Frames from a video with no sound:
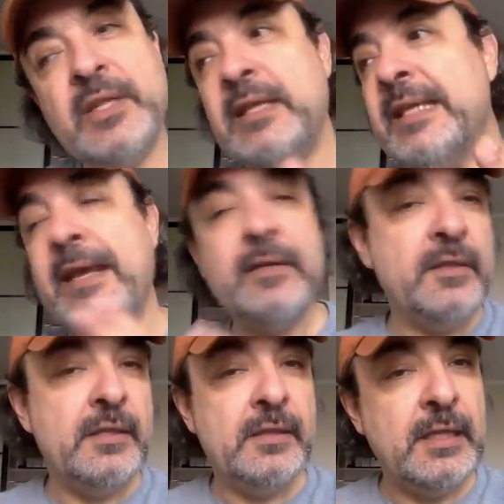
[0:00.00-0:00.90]
they
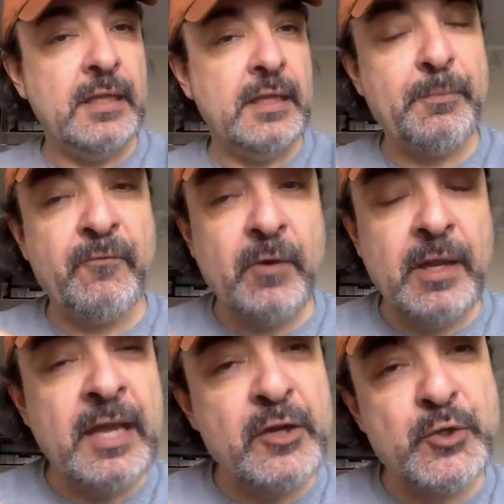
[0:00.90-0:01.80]
landed in the lap of
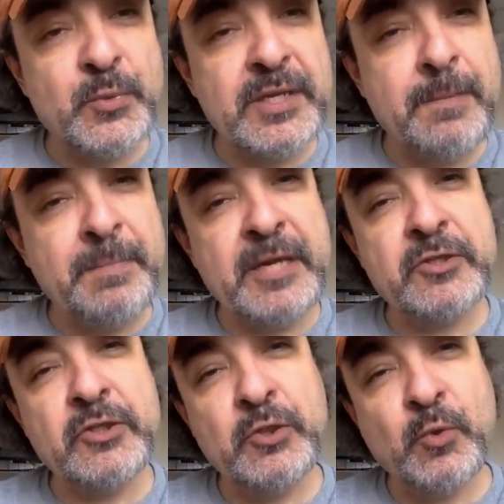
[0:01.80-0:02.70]
luxury compared
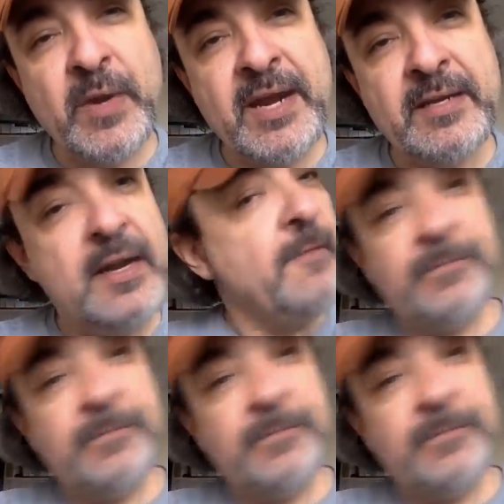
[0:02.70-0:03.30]
to Ukraine.